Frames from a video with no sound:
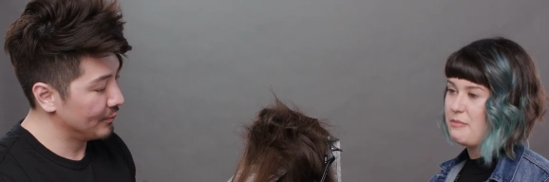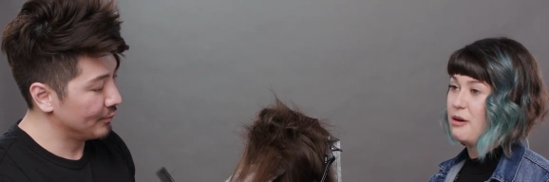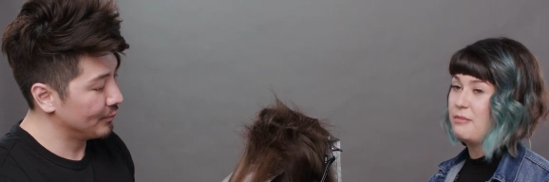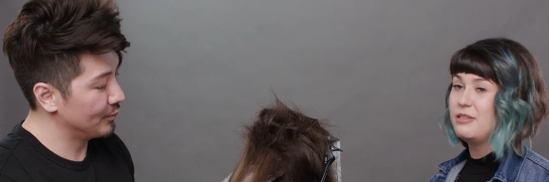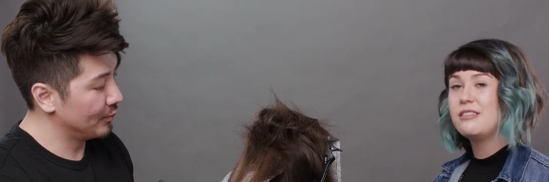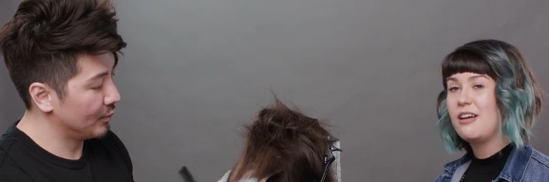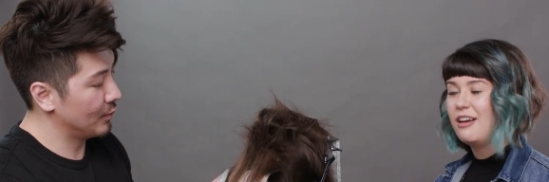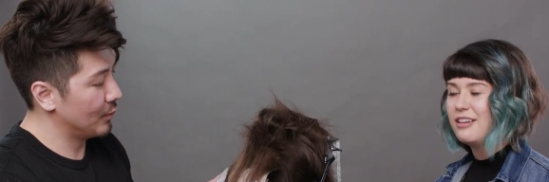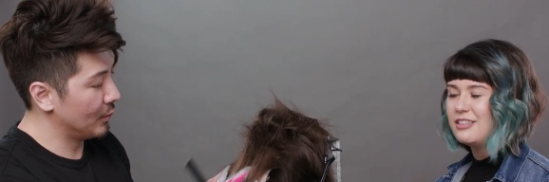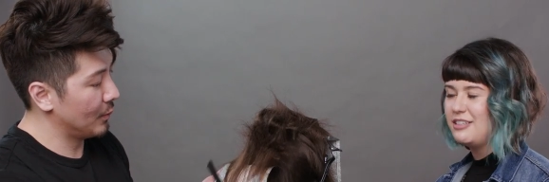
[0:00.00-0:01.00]
Speaker 1: My mom is
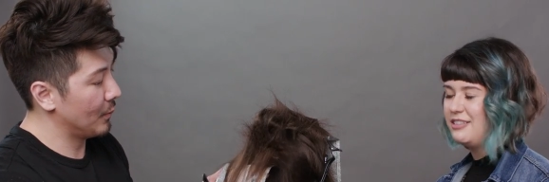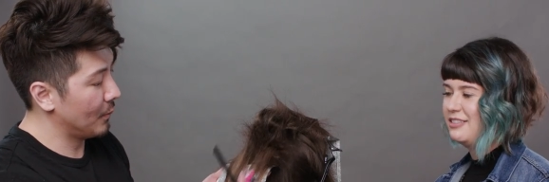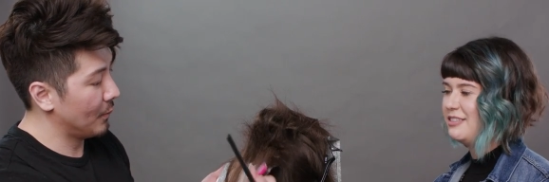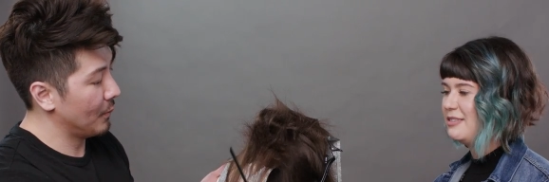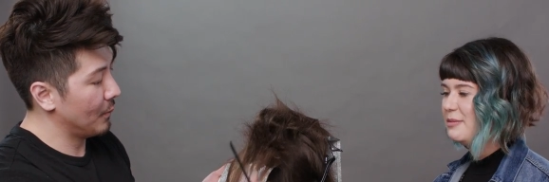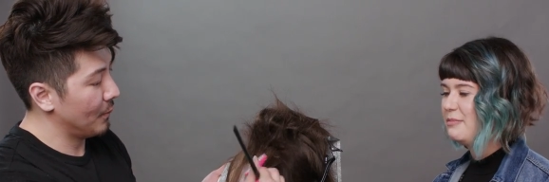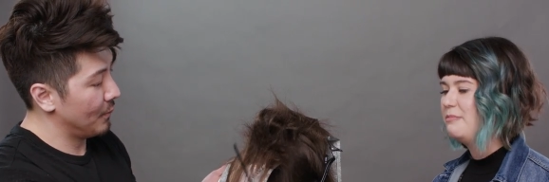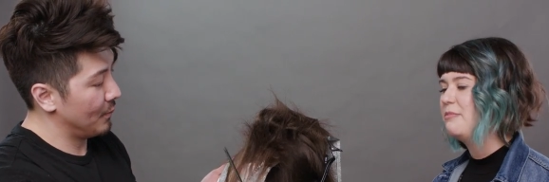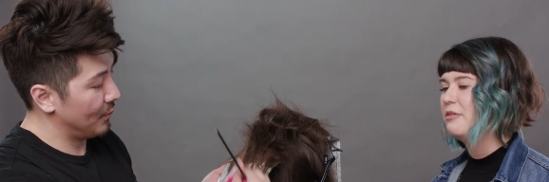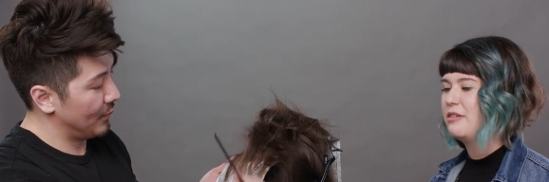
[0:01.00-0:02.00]
not. She's
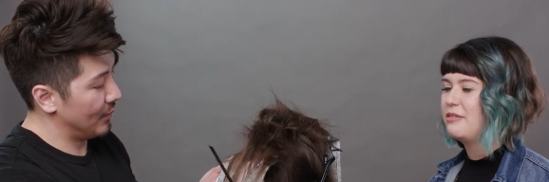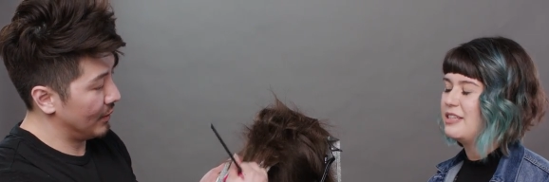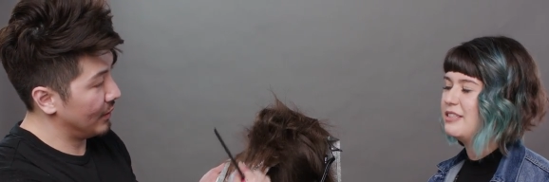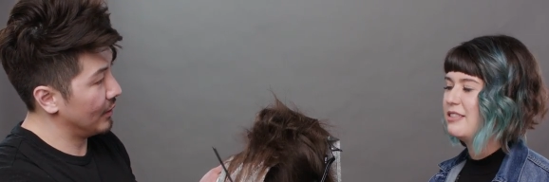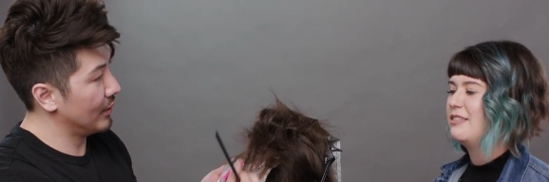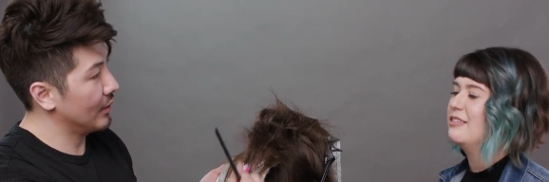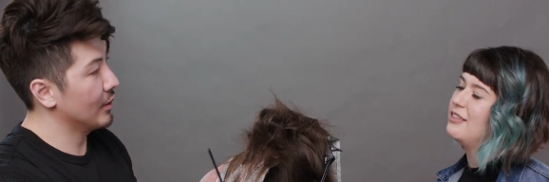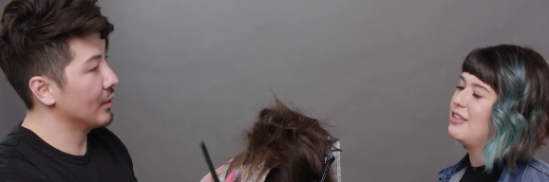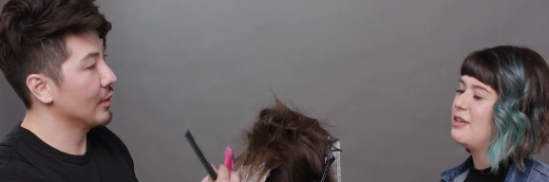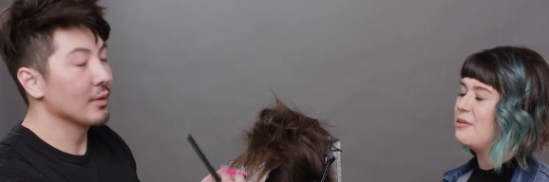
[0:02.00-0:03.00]
born and raised in
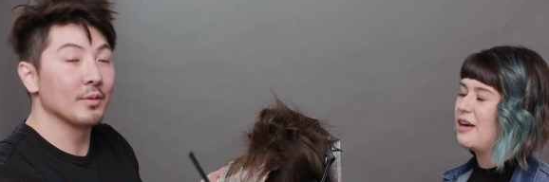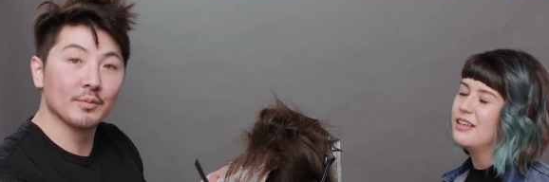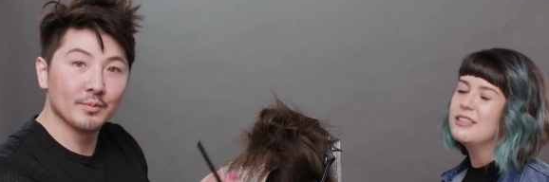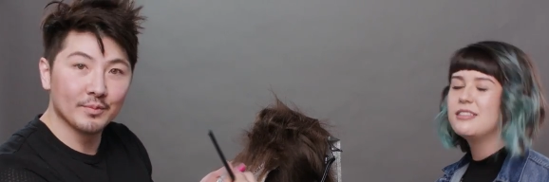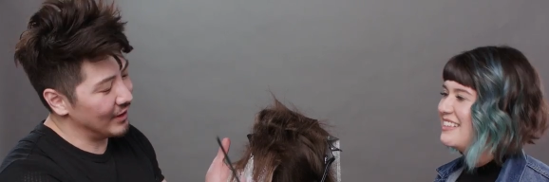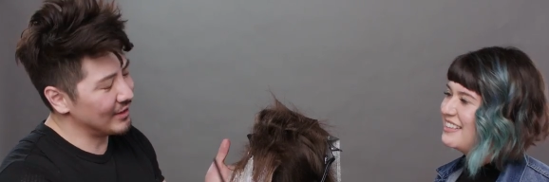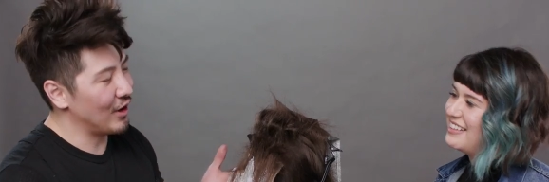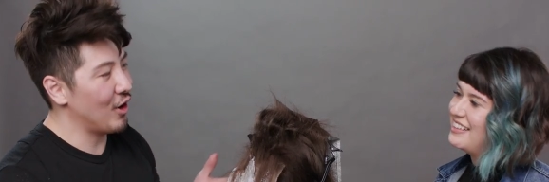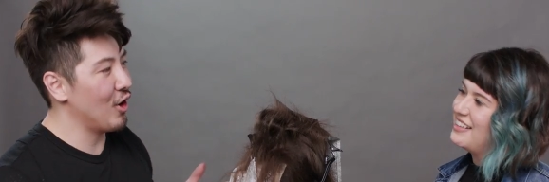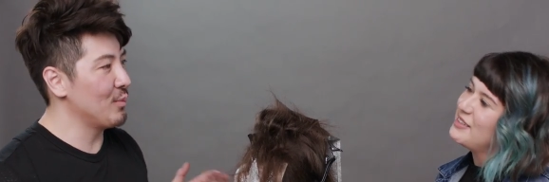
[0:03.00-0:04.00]
the US.
Speaker 2: Is
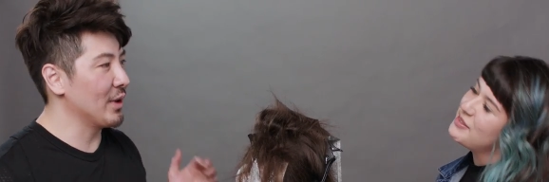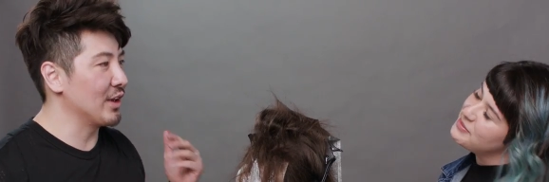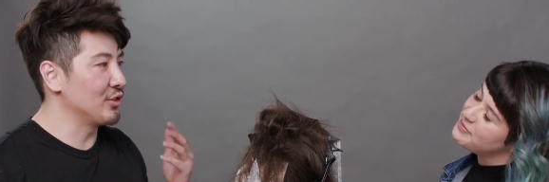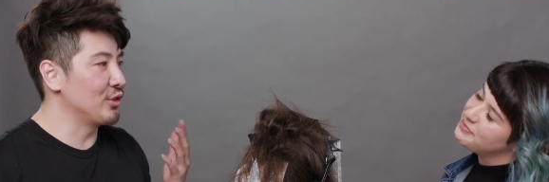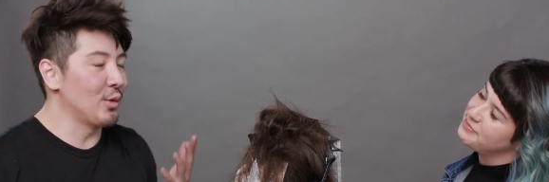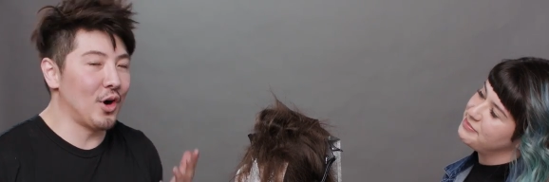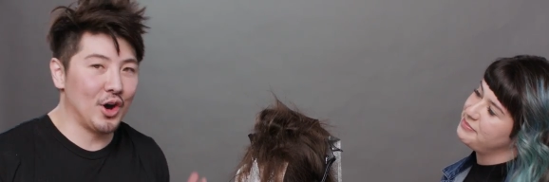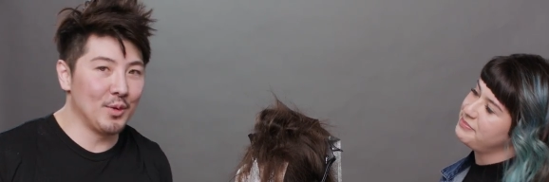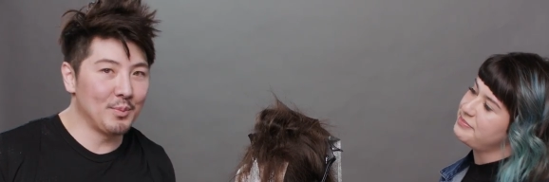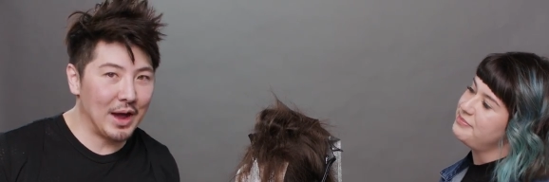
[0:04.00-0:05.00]
it hard because you
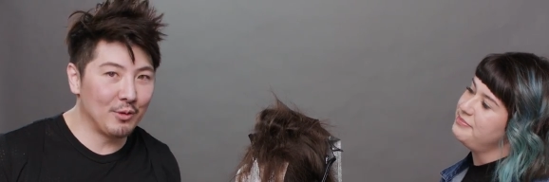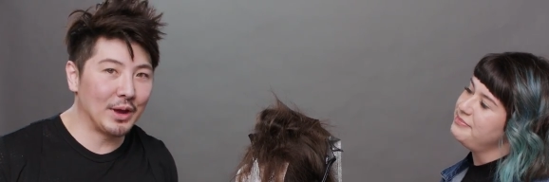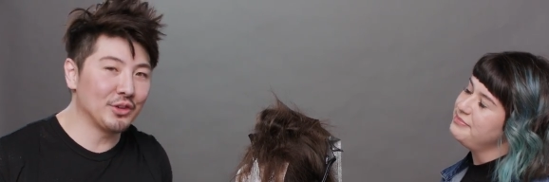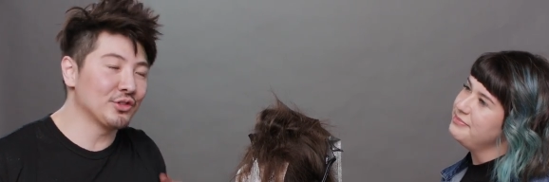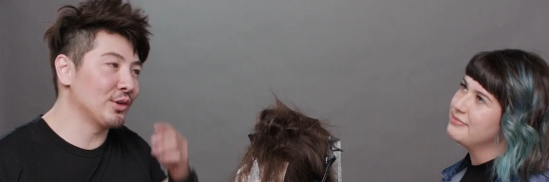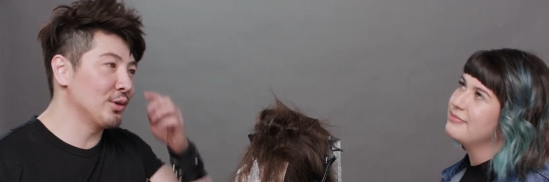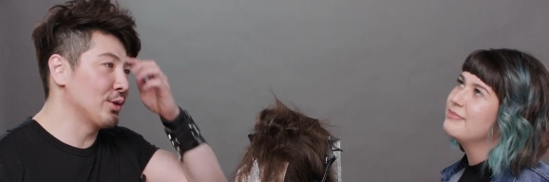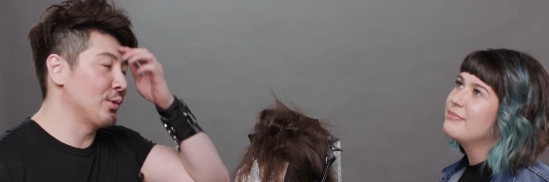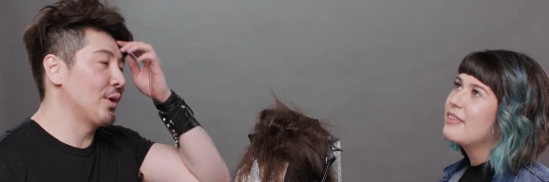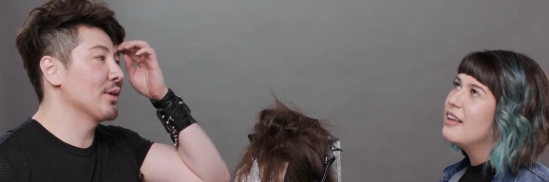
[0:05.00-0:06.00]
are
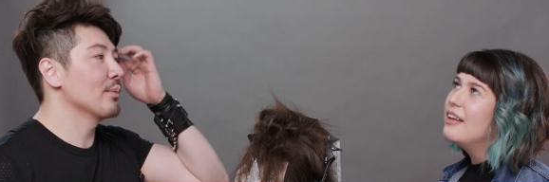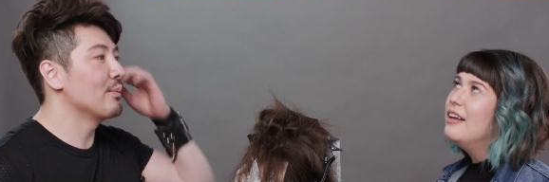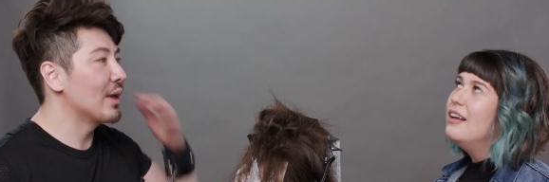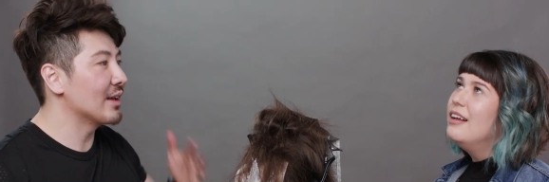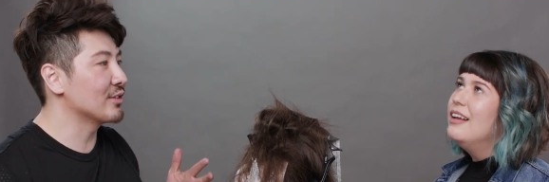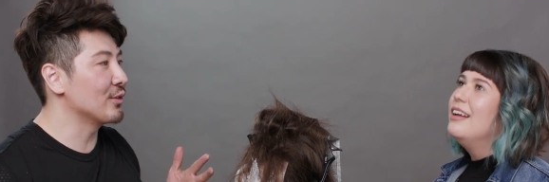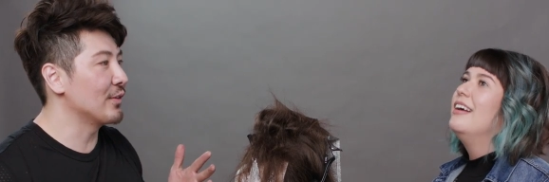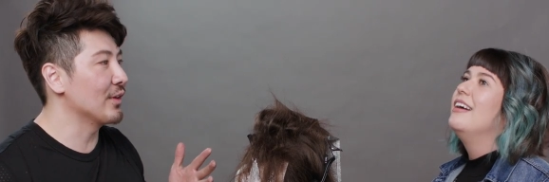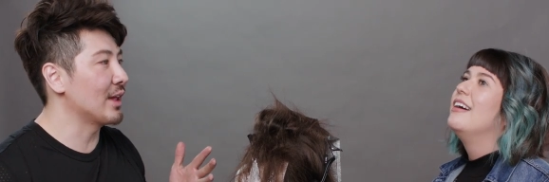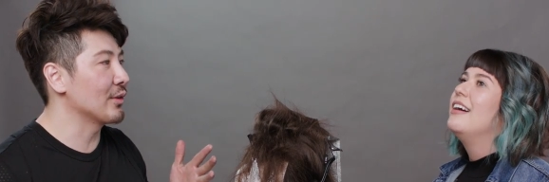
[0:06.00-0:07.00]
biracial, you are mixed, you
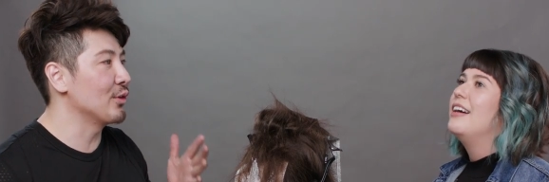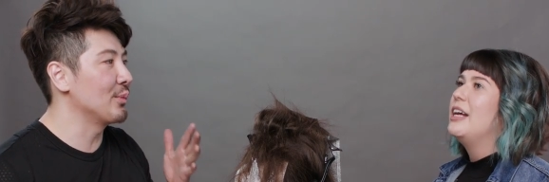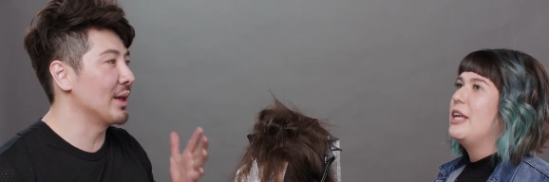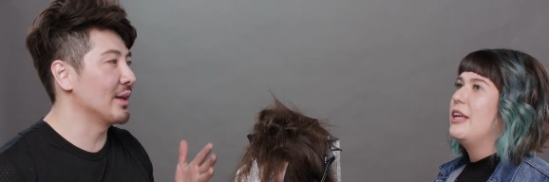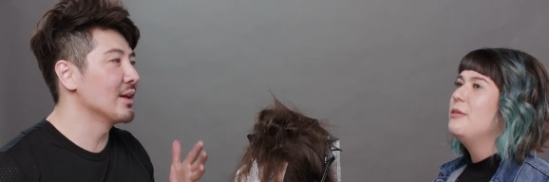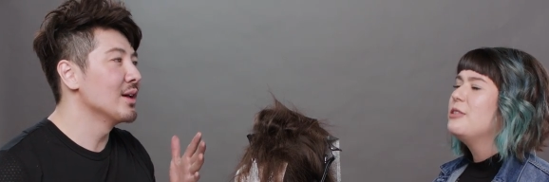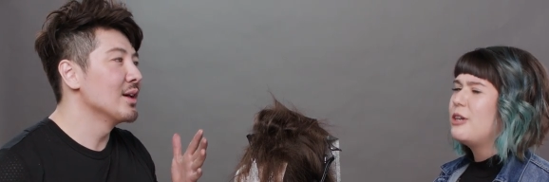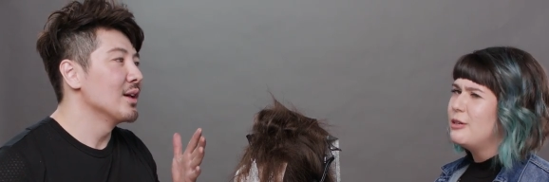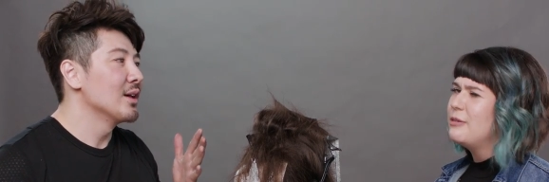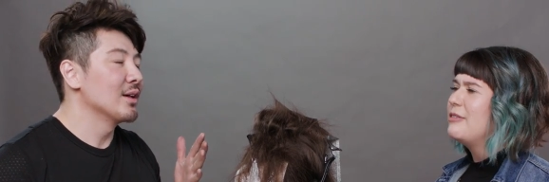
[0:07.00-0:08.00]
feel like you're being...
Speaker 1: It
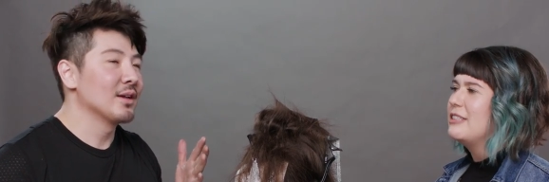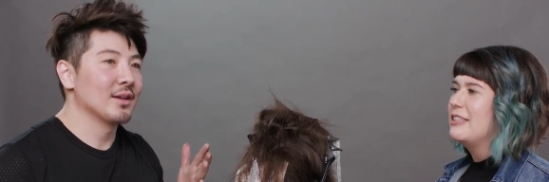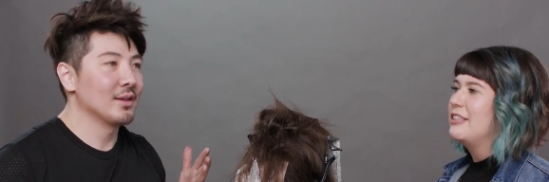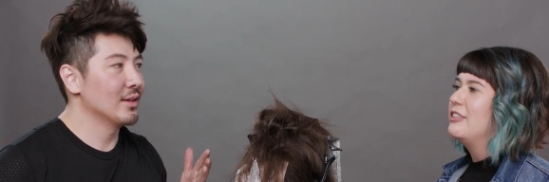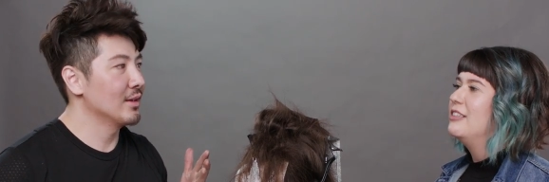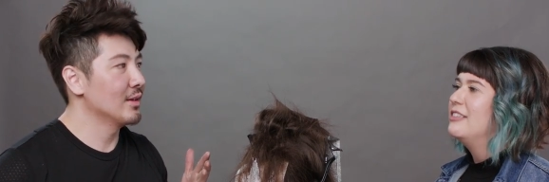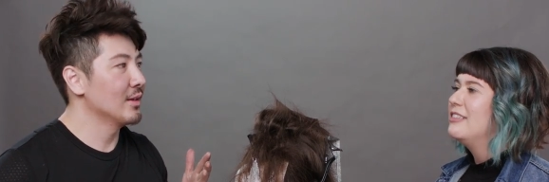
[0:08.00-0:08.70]
was hard when I was little.